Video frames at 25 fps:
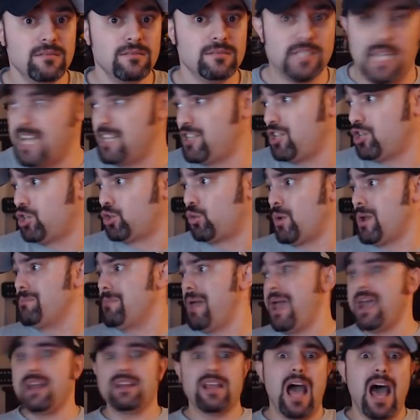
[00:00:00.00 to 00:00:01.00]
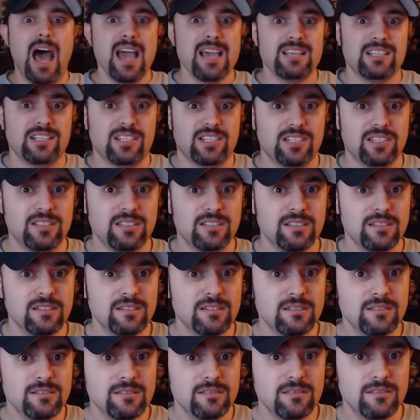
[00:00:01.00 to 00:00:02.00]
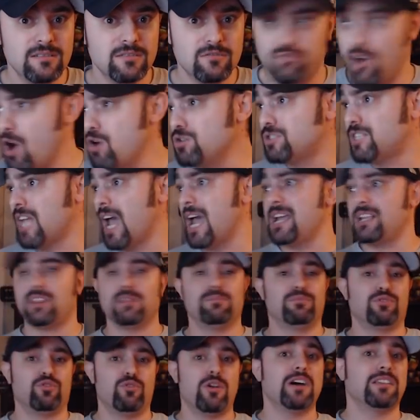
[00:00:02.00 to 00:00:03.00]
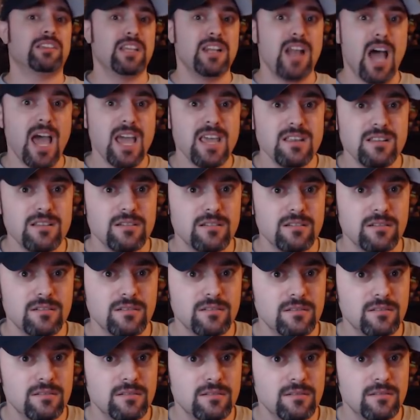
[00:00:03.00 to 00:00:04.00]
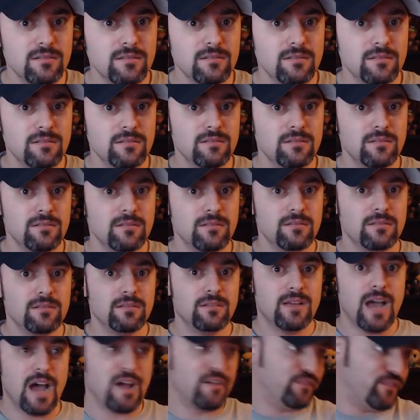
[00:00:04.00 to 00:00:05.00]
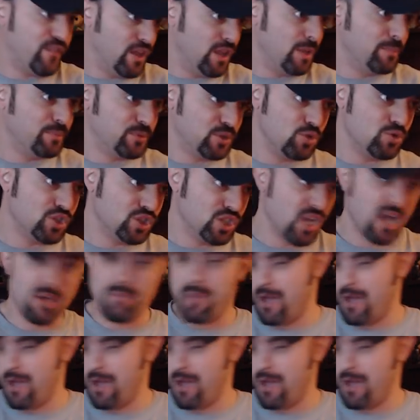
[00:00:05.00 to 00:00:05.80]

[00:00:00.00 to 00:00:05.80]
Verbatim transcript: Take the three main guys, rotate them throughout the night. Have Phillips do some,